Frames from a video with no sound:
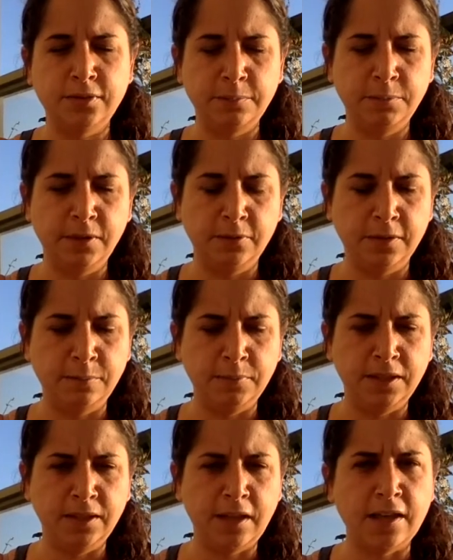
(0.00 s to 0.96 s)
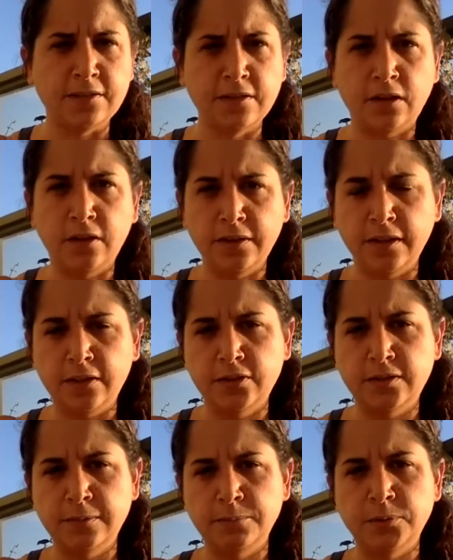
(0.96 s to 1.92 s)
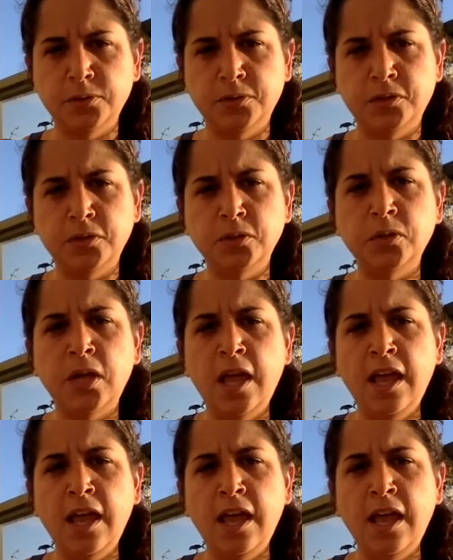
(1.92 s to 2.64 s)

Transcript: deeply with me as all the other symbols do,